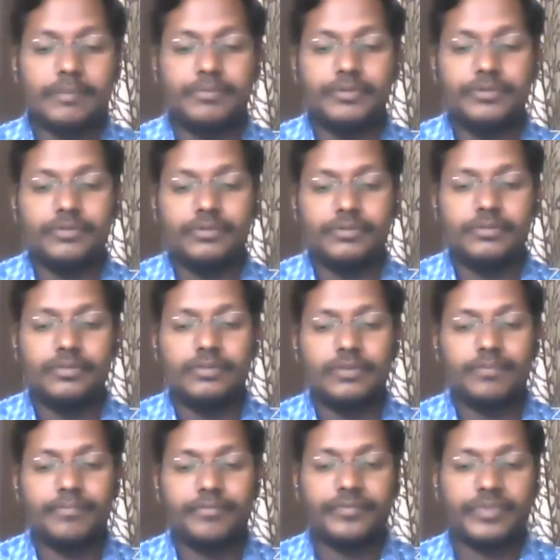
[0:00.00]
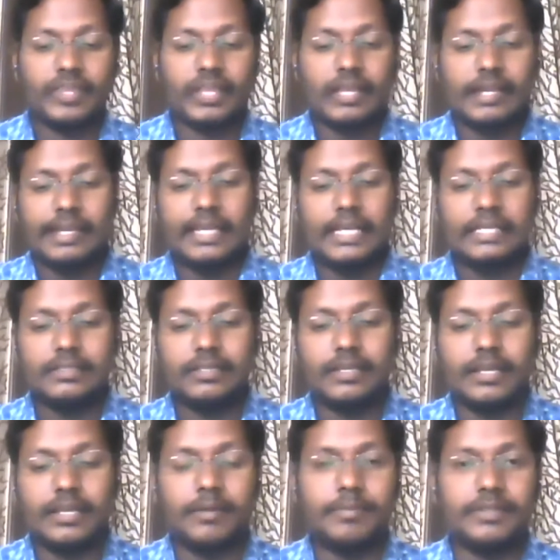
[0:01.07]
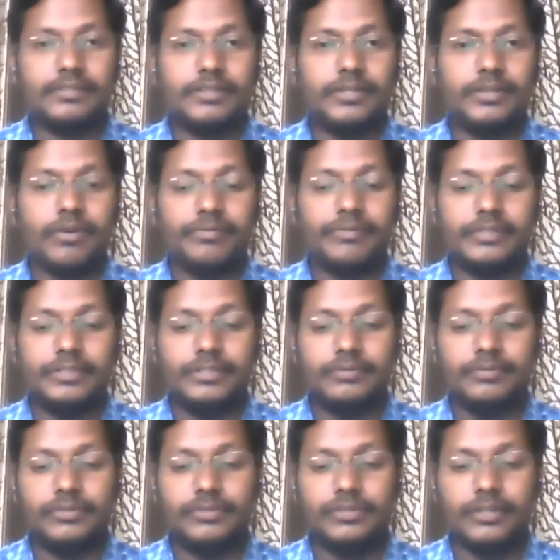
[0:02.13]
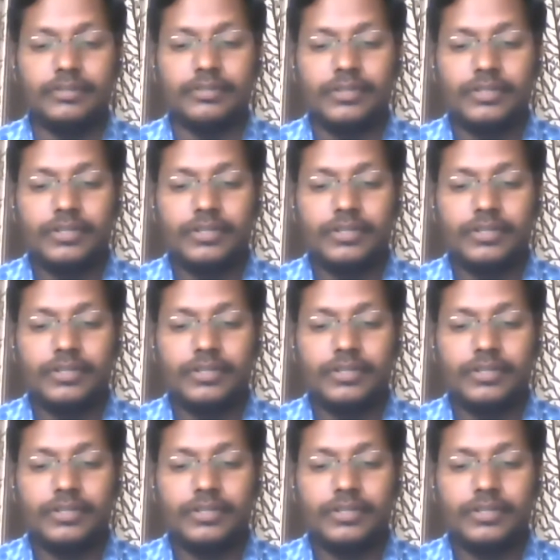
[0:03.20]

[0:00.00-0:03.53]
Aptitude is the capacity of an individual